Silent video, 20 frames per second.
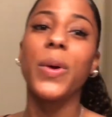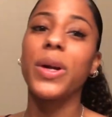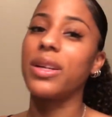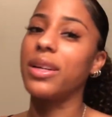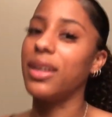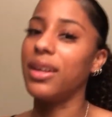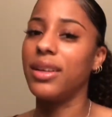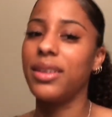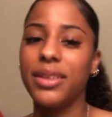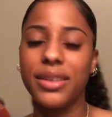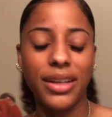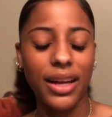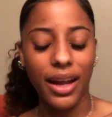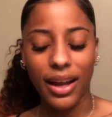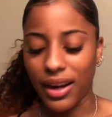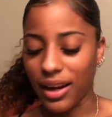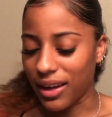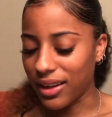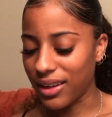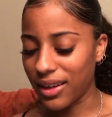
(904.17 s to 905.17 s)
We're done.
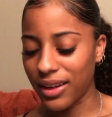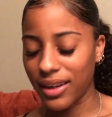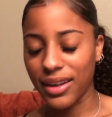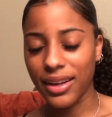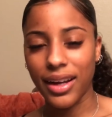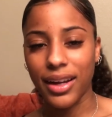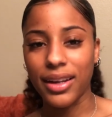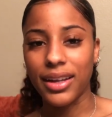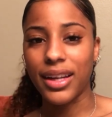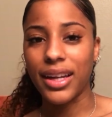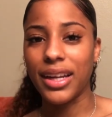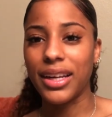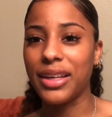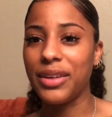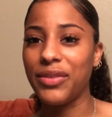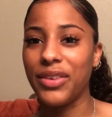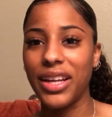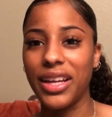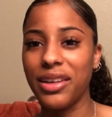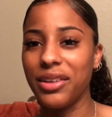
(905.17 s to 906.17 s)
I can't
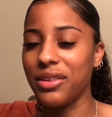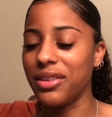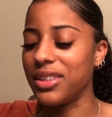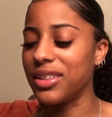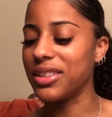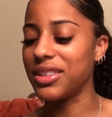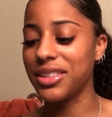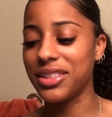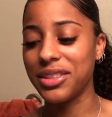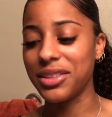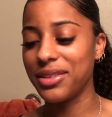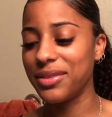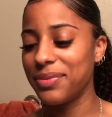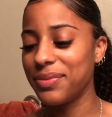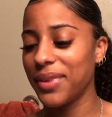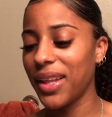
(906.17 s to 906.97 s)
even handle this.